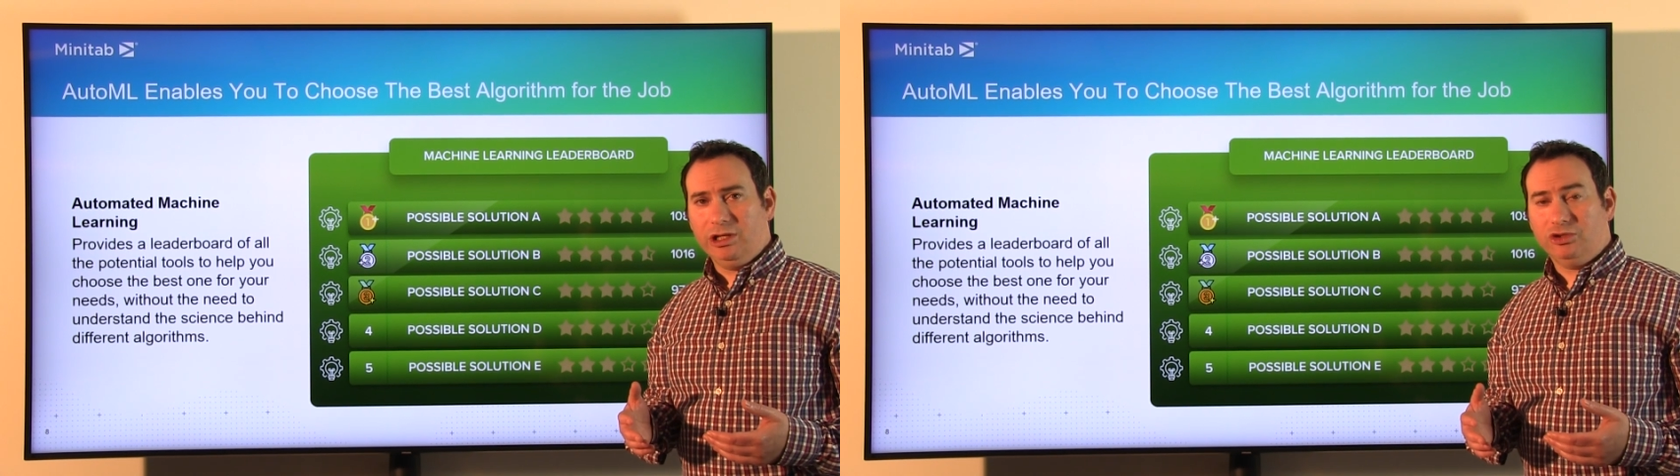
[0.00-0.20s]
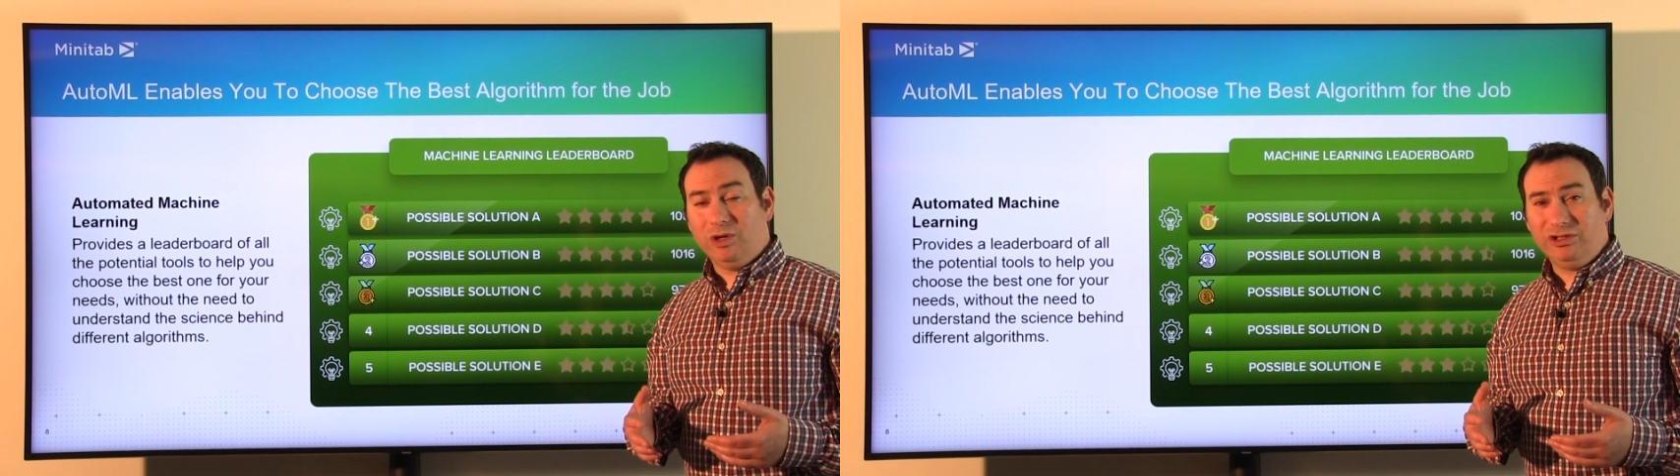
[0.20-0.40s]

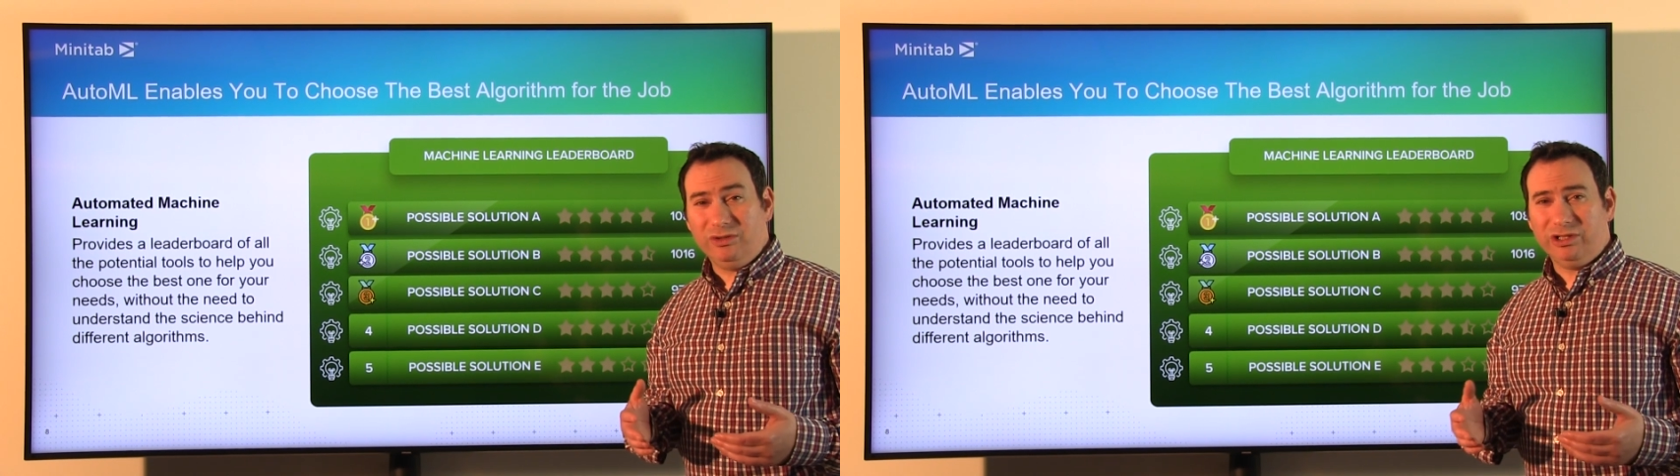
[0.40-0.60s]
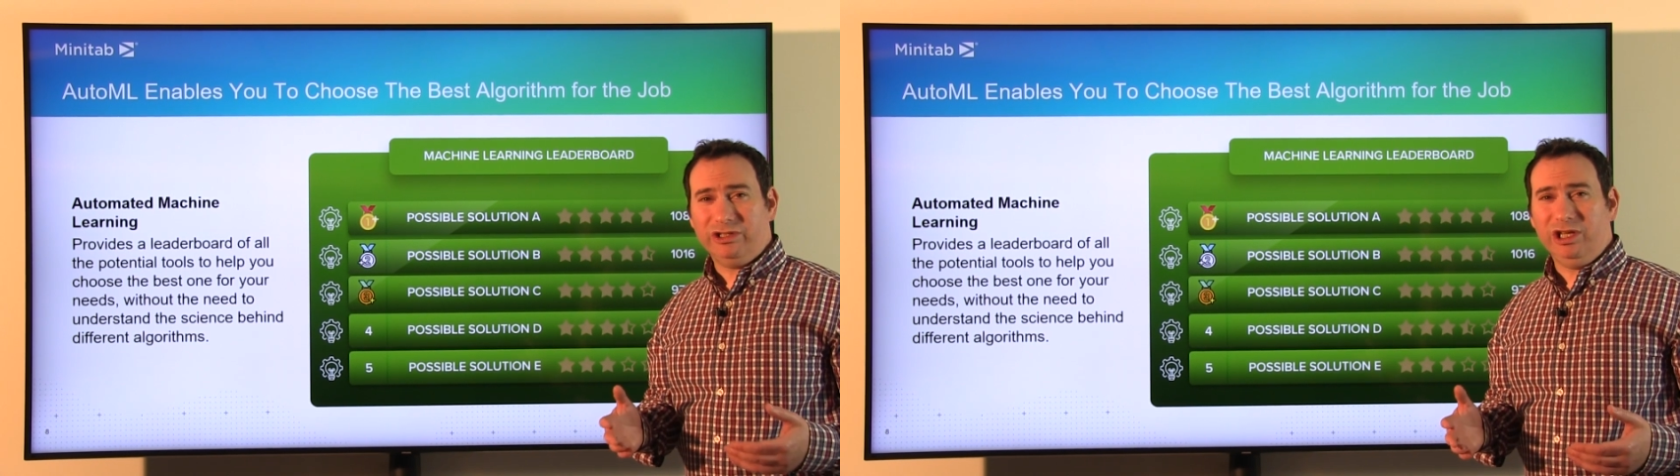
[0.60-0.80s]
So as you
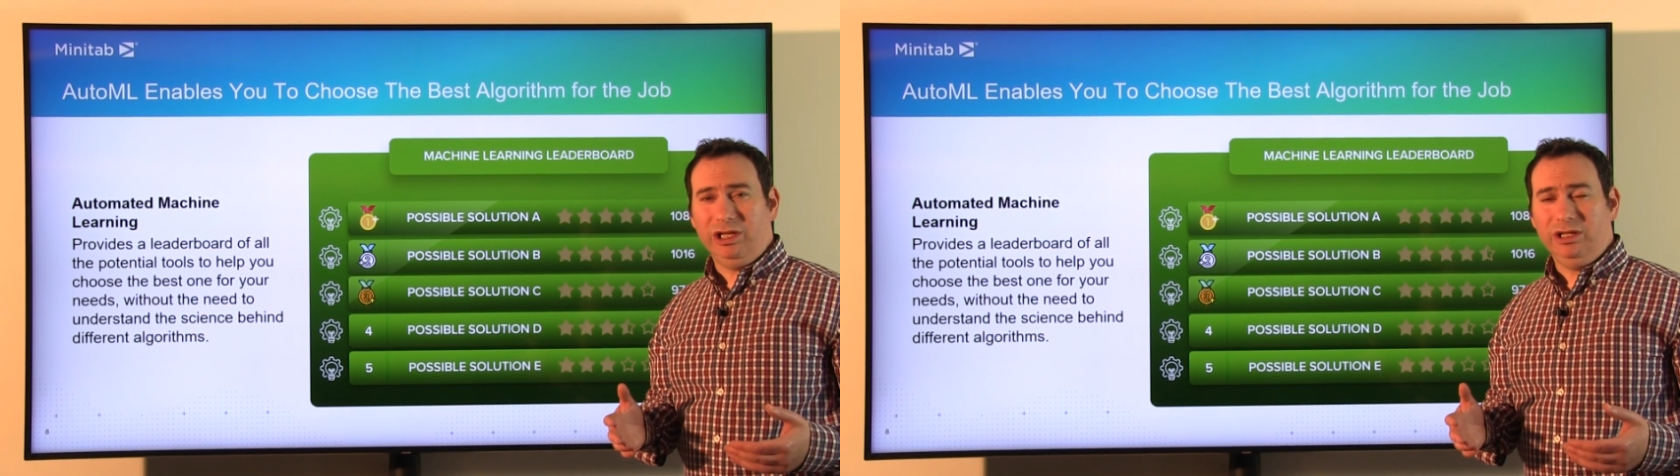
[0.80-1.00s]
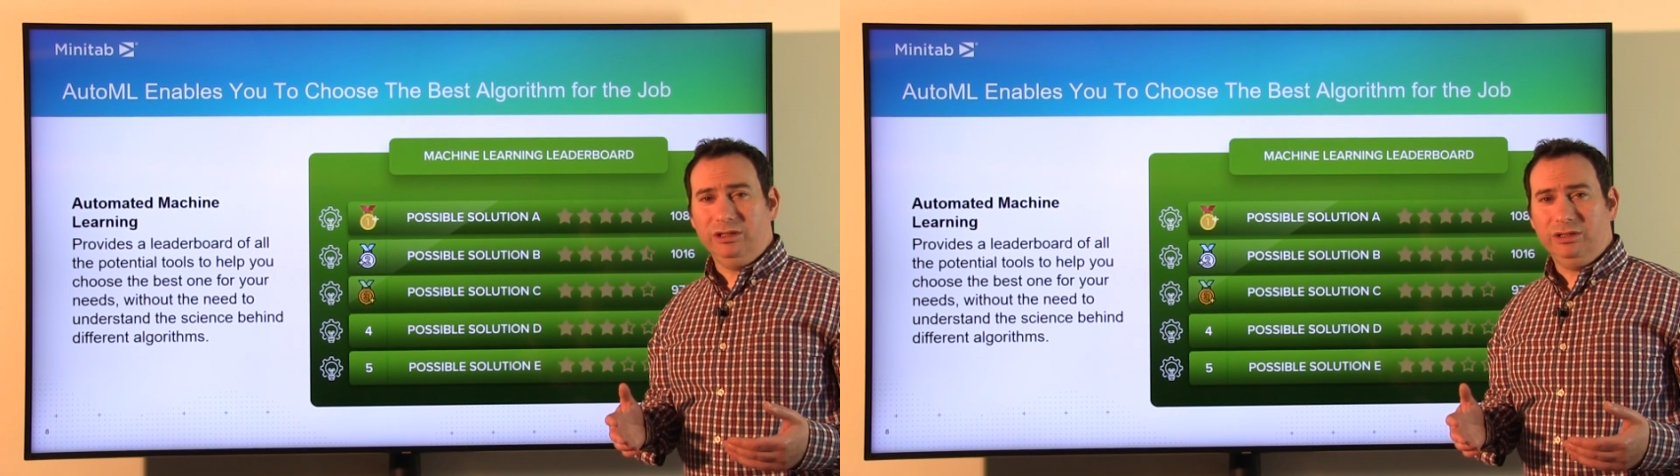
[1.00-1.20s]
can
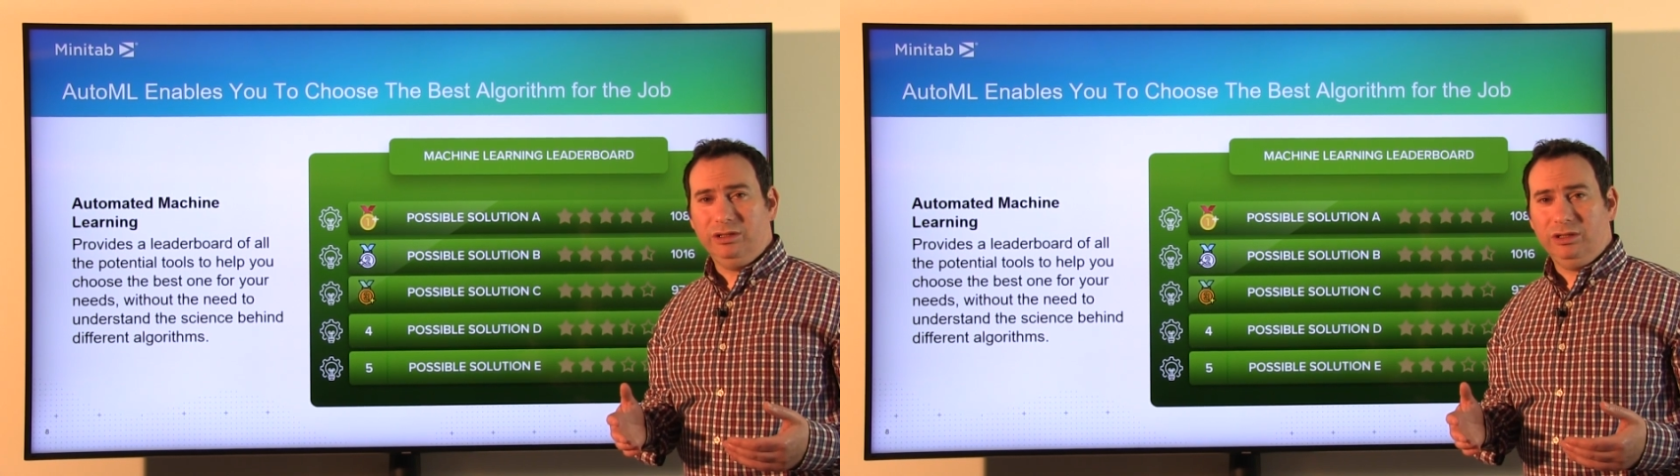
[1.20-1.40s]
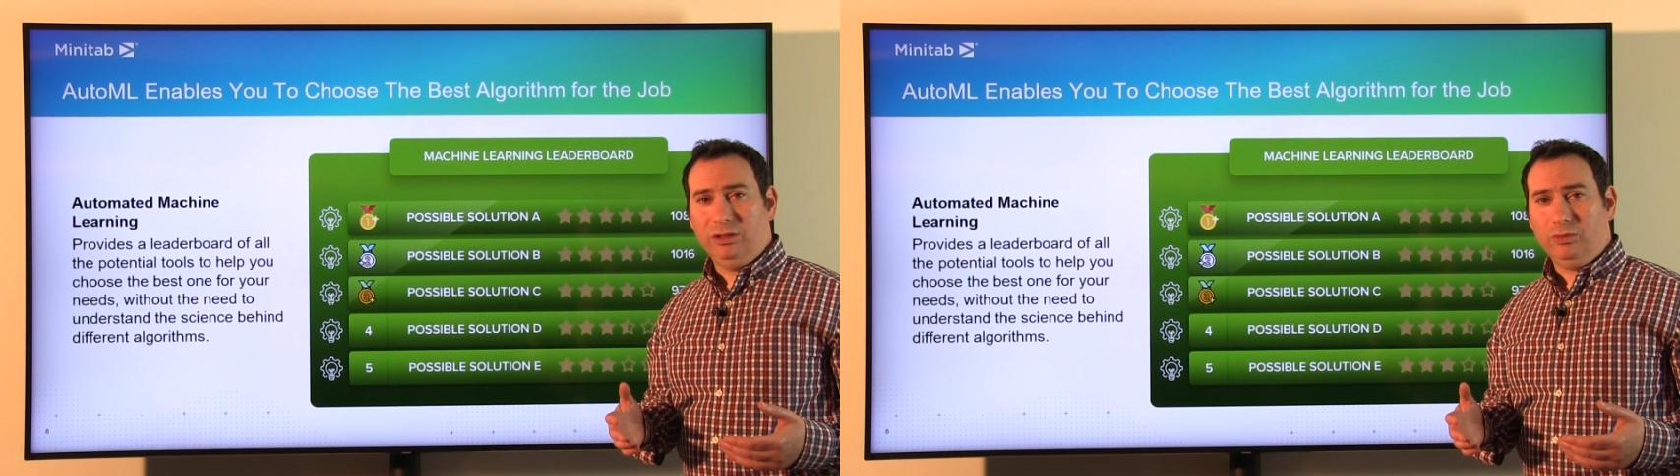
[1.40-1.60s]
see,
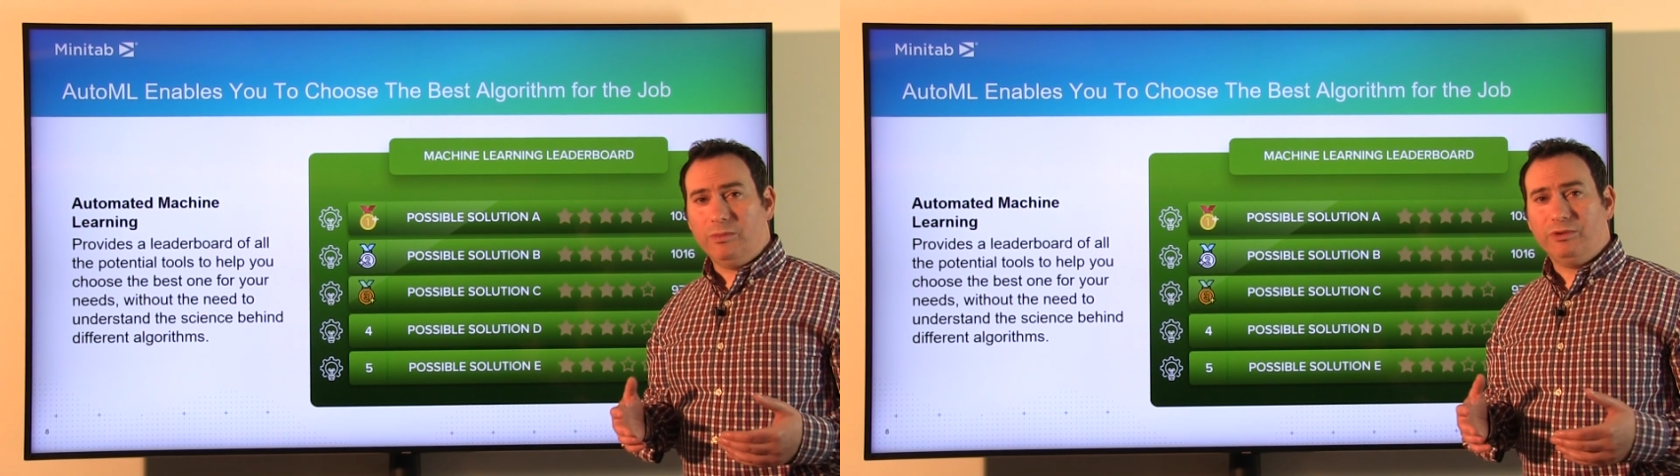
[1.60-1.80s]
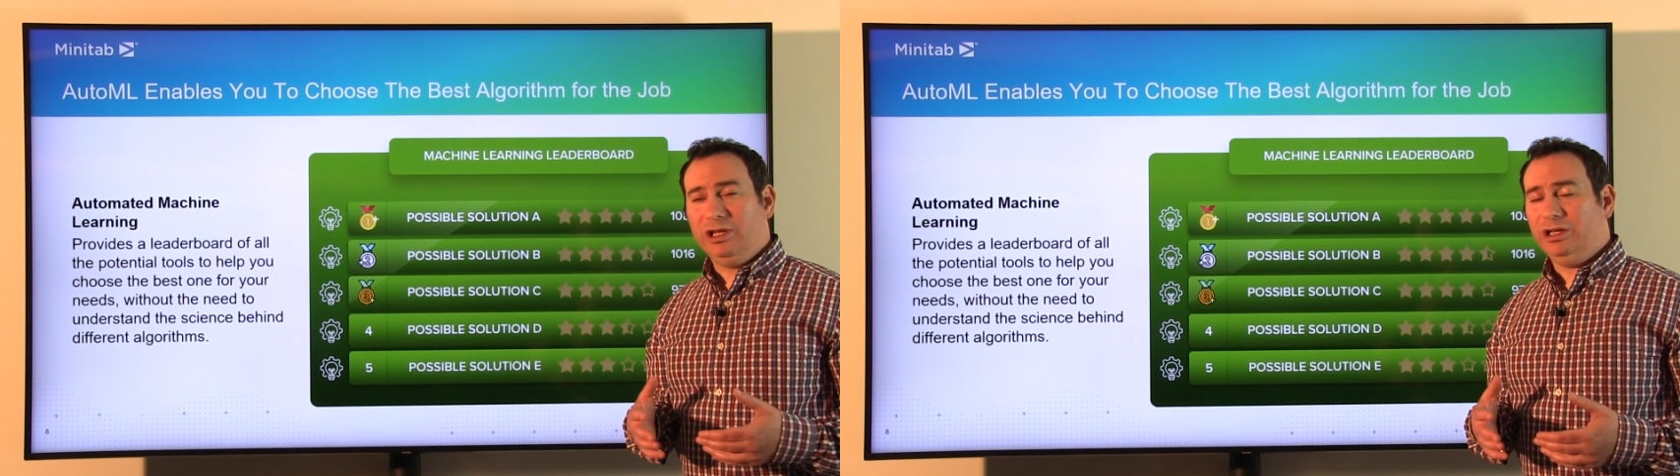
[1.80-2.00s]
while
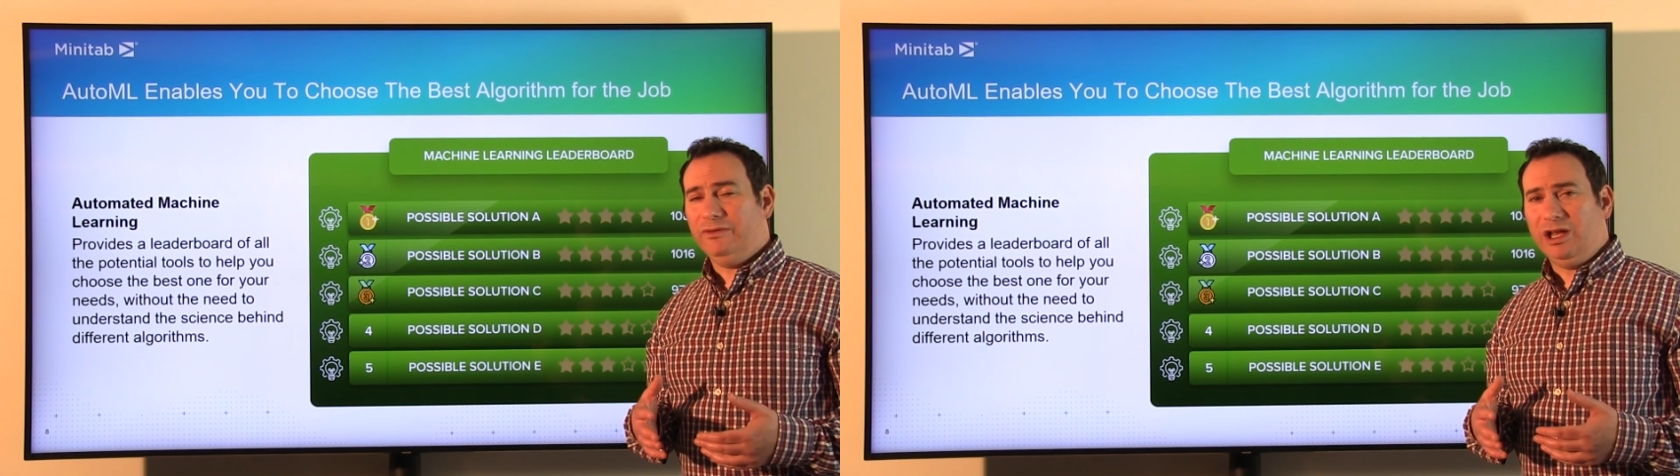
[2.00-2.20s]
predictive